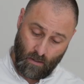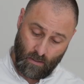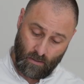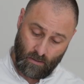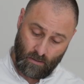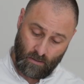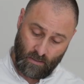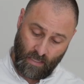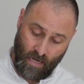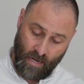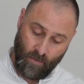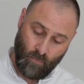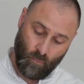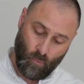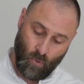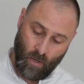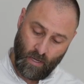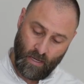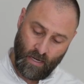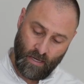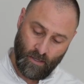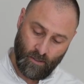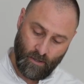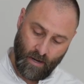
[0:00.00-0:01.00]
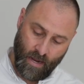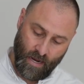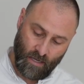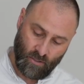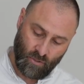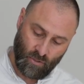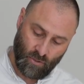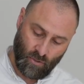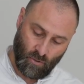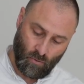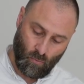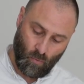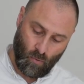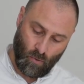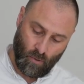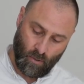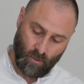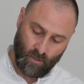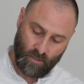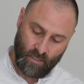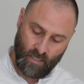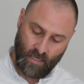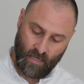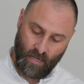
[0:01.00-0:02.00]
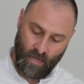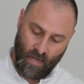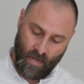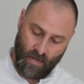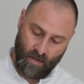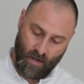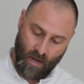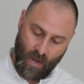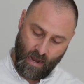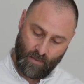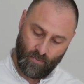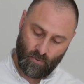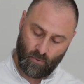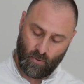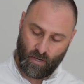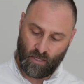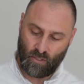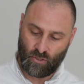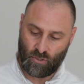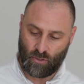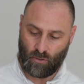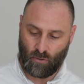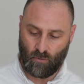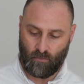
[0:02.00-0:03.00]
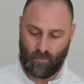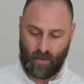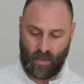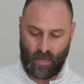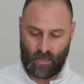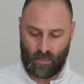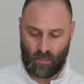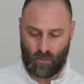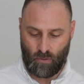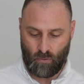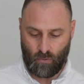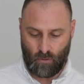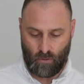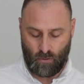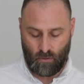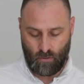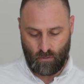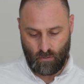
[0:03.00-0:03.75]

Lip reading: Type 1 International Warranty and Operational Manual,